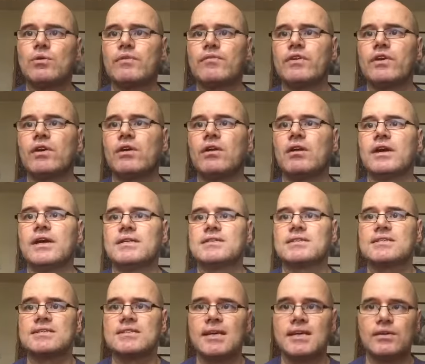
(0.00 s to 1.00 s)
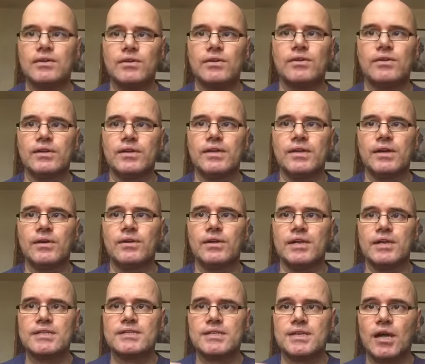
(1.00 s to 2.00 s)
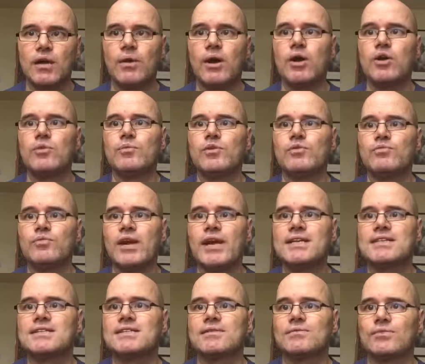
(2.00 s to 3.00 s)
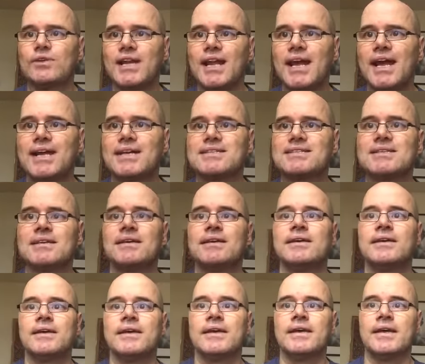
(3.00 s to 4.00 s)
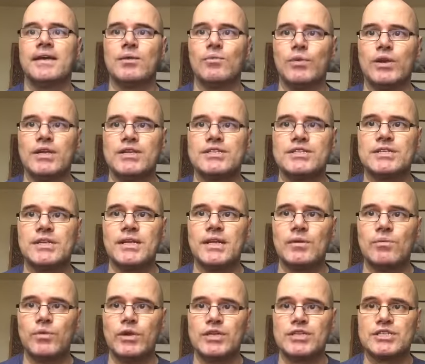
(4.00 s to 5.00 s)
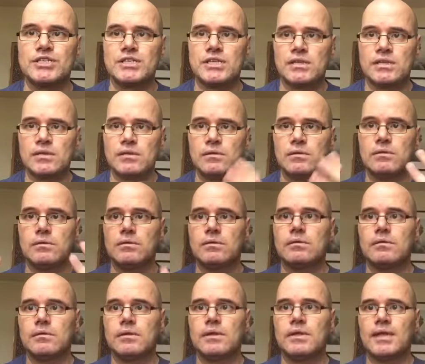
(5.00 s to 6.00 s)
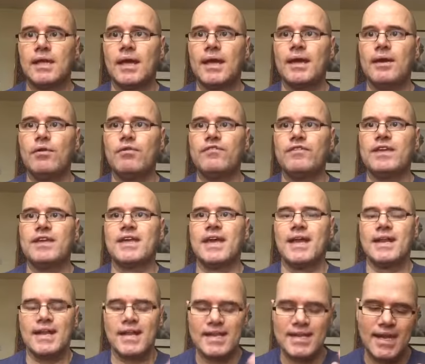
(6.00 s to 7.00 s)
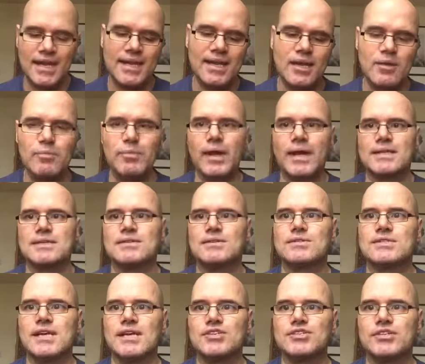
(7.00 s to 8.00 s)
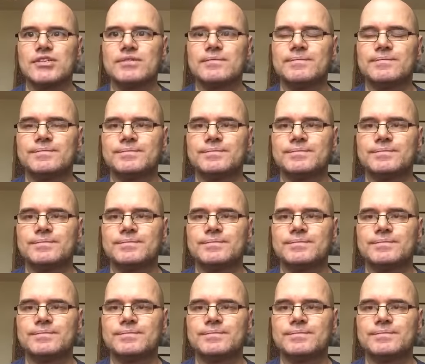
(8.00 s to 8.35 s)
with your clients and say, look, you know, you need to go home and rest and relax, in which to get healthy again, and then come back to your session